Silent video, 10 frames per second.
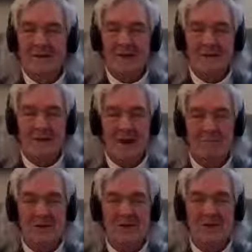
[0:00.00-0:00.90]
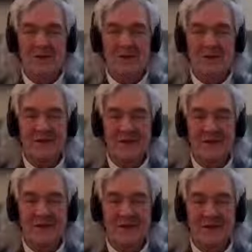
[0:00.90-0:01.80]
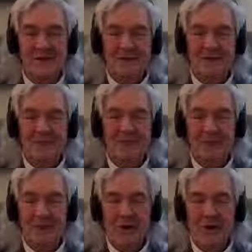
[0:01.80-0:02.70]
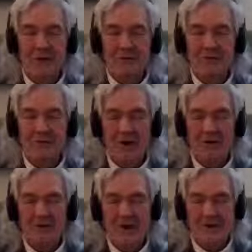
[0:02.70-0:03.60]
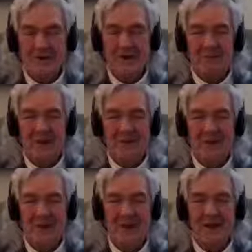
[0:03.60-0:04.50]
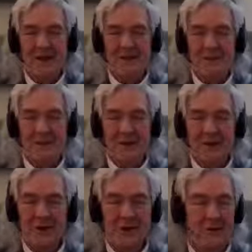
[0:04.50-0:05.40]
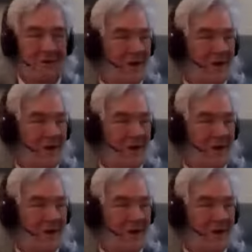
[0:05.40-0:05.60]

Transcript: That's common sense, isn't it? So if I've already accepted the negative or the no,